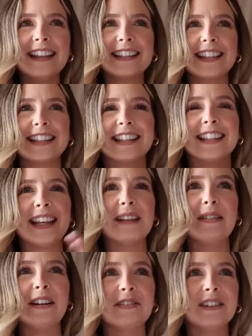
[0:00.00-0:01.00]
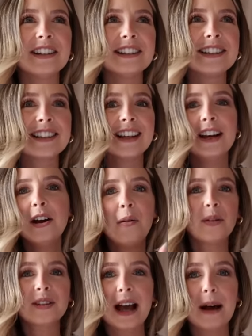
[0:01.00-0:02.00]
Is this the same illness?
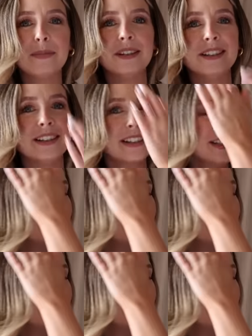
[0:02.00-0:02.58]
What's happened?